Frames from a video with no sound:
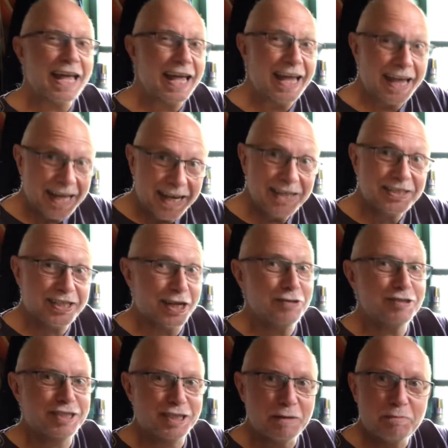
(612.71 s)
It is so
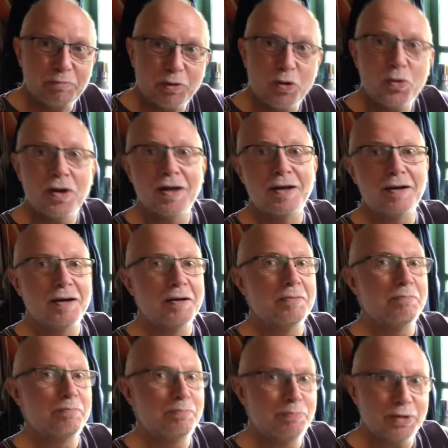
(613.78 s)
simple,
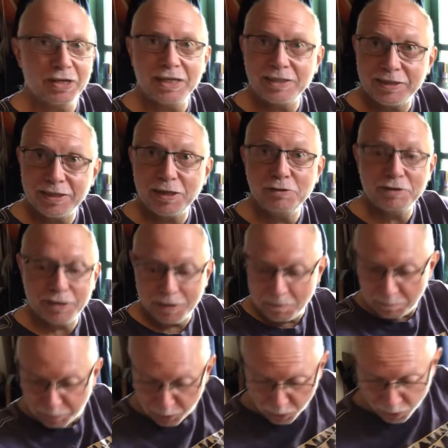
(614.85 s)
but it's so
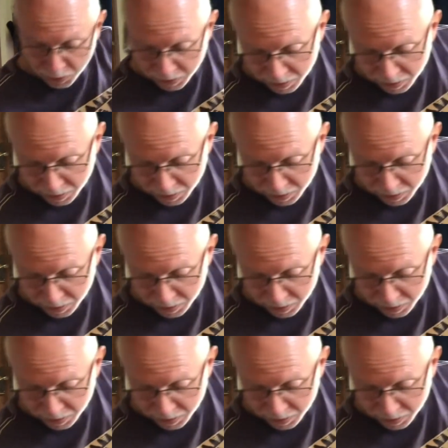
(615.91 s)
simple,